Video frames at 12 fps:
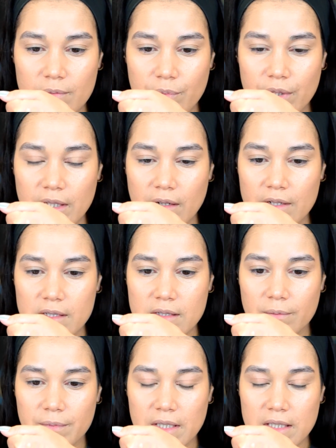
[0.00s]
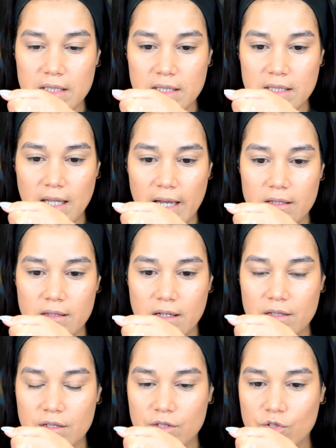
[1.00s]
But there is something slight
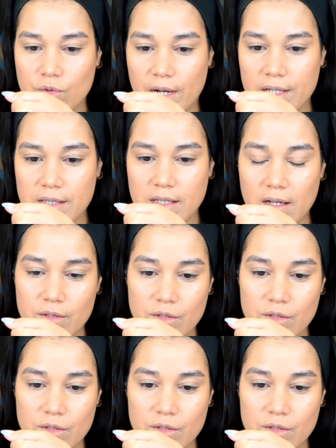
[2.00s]
as it dries down.